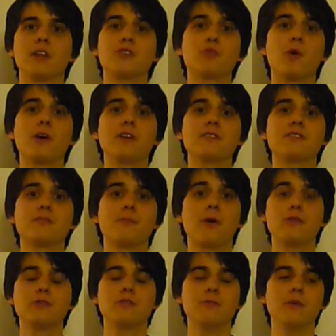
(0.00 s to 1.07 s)
where it's
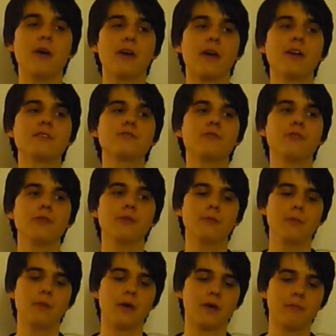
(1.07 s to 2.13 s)
supposed to be, I guess, for
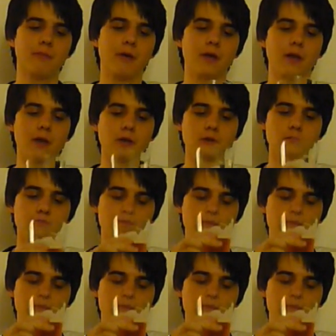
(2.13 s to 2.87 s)
American pale ales.